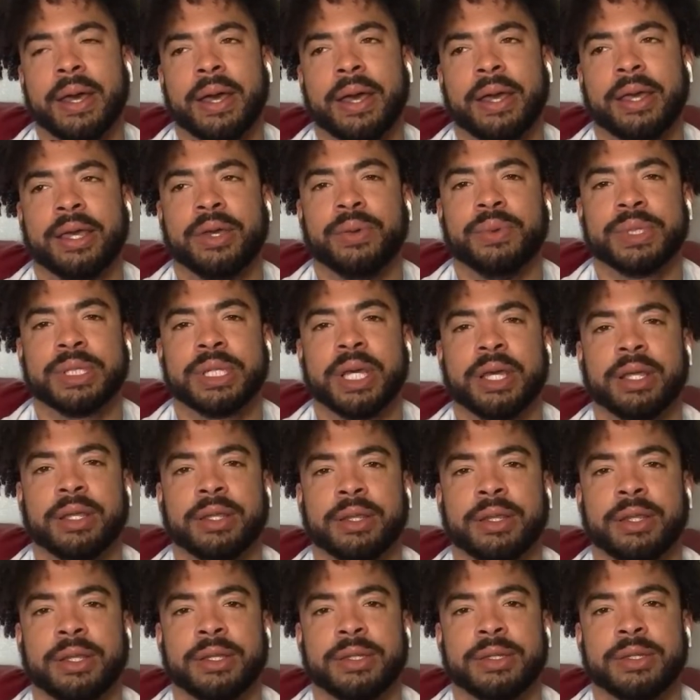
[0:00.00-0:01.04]
He was like,
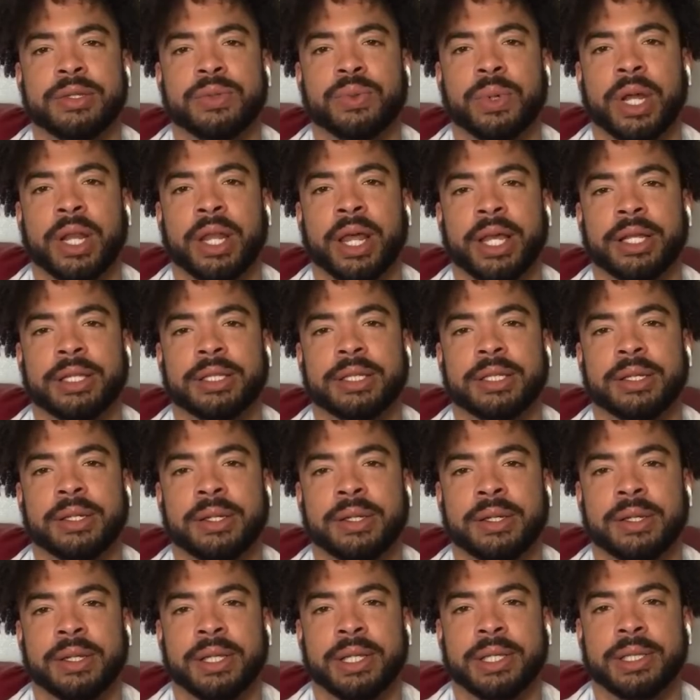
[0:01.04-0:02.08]
"This is what I like
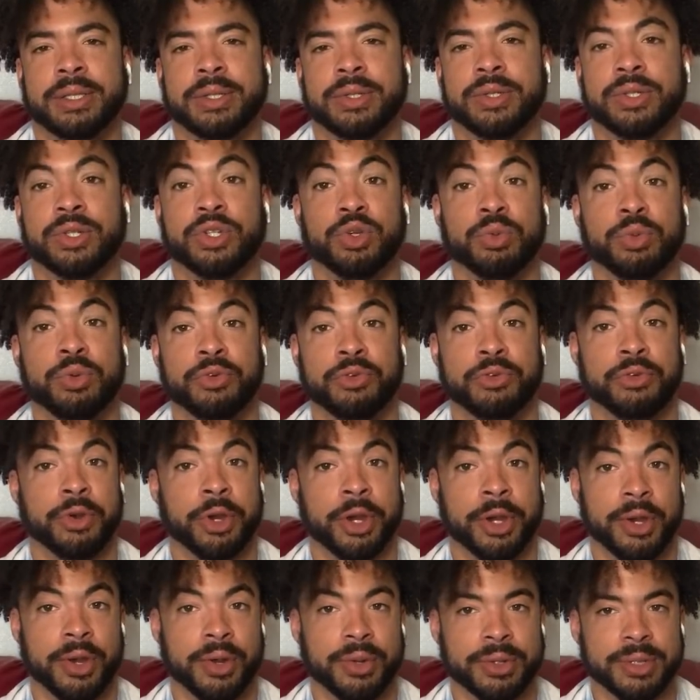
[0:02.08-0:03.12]
to listen to before
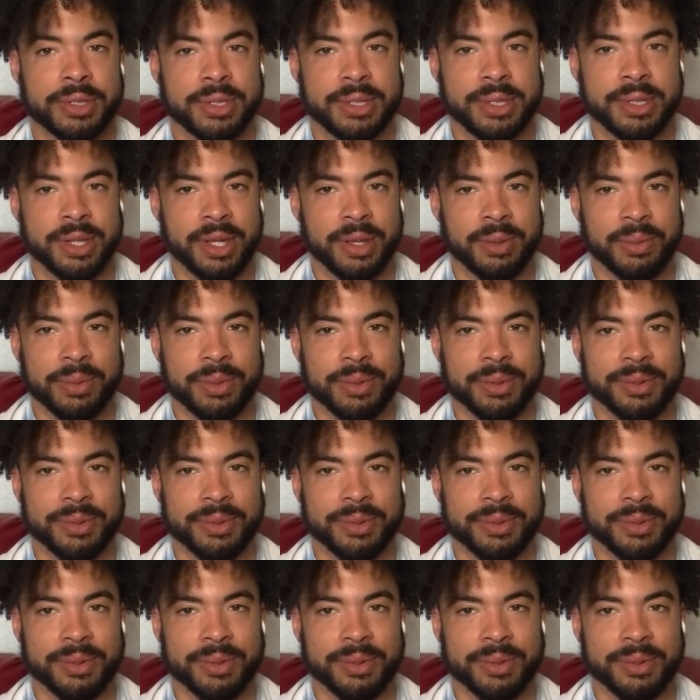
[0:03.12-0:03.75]
I go to sleep.